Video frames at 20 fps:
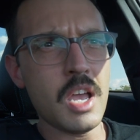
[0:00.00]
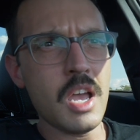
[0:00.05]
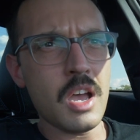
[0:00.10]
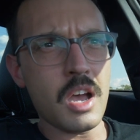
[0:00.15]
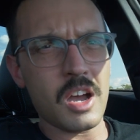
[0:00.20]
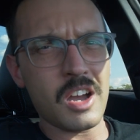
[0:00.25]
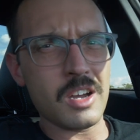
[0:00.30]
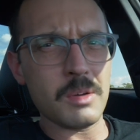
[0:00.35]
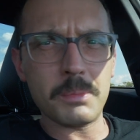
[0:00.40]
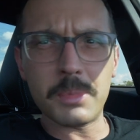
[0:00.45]

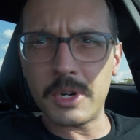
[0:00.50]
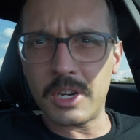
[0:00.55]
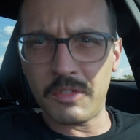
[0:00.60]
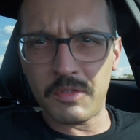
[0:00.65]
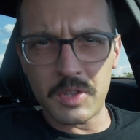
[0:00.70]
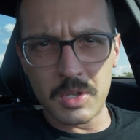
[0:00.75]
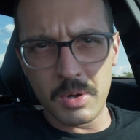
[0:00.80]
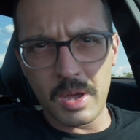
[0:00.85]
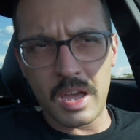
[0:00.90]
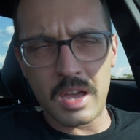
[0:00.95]
But if
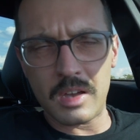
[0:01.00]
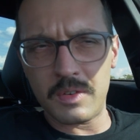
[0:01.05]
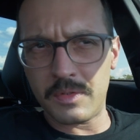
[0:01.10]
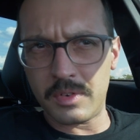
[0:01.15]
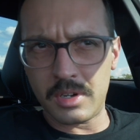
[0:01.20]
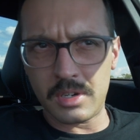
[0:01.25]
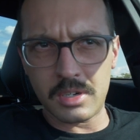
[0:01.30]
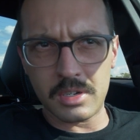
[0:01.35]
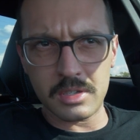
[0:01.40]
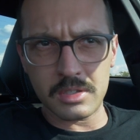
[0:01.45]
you have
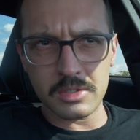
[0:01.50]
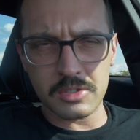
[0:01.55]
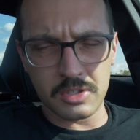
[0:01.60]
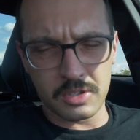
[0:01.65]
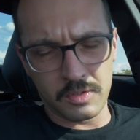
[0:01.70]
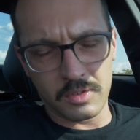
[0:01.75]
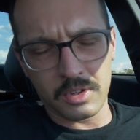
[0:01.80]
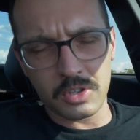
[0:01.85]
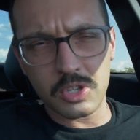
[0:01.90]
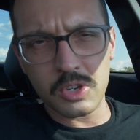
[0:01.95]
a
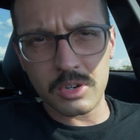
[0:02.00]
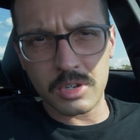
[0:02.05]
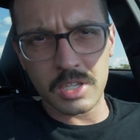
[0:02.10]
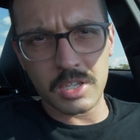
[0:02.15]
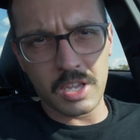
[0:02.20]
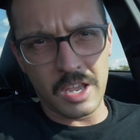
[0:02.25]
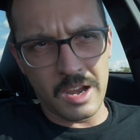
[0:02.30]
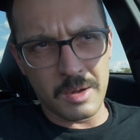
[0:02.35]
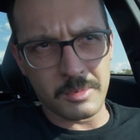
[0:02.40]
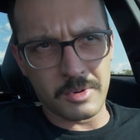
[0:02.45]
security
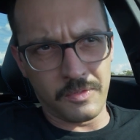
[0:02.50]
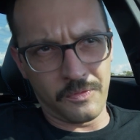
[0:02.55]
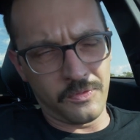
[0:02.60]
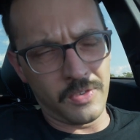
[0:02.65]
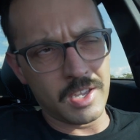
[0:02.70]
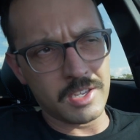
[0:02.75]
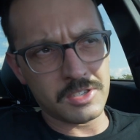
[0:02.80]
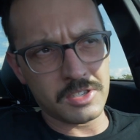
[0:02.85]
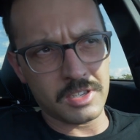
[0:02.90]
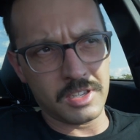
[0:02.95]
camera
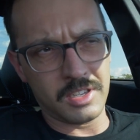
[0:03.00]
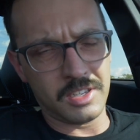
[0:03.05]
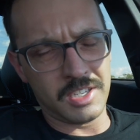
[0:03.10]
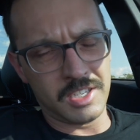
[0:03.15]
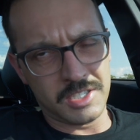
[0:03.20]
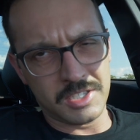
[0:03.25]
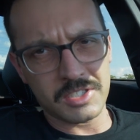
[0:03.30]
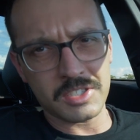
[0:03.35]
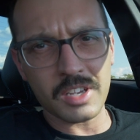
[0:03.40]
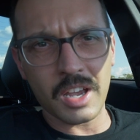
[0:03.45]
facing
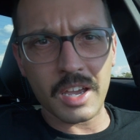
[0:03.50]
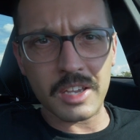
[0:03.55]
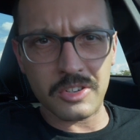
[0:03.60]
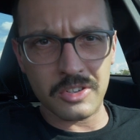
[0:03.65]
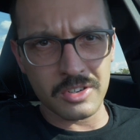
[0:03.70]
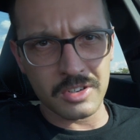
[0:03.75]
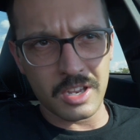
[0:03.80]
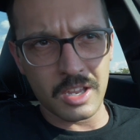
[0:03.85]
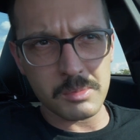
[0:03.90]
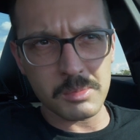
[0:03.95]
inside
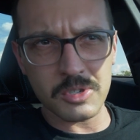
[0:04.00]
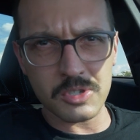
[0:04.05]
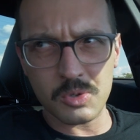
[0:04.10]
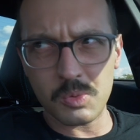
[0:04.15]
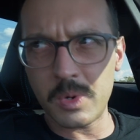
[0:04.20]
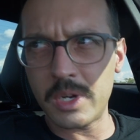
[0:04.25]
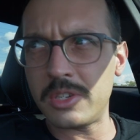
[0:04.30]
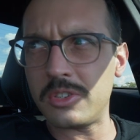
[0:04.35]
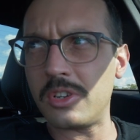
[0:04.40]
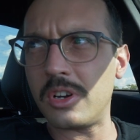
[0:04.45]
your neighbor's
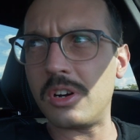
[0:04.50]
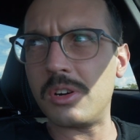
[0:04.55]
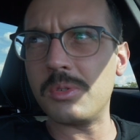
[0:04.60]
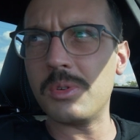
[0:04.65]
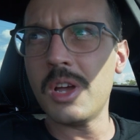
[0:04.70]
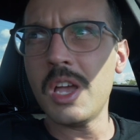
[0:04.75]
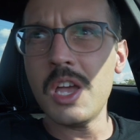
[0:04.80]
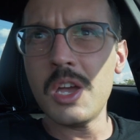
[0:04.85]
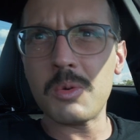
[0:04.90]
window,